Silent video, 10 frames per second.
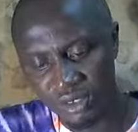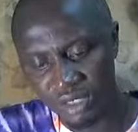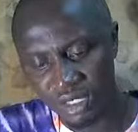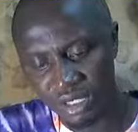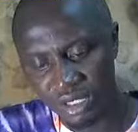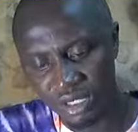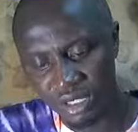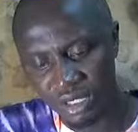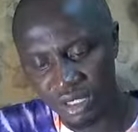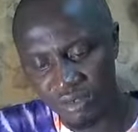
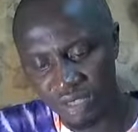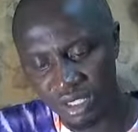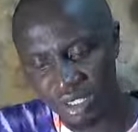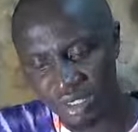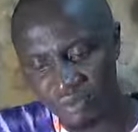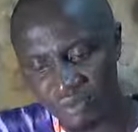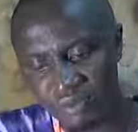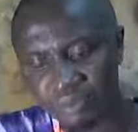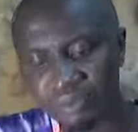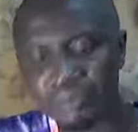Yesterday, I've forgotten.
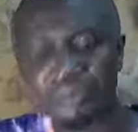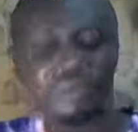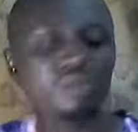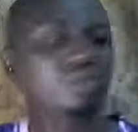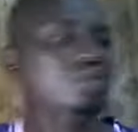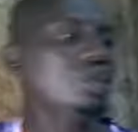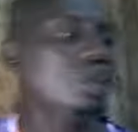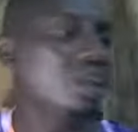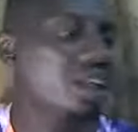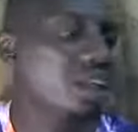
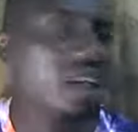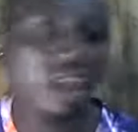Okay,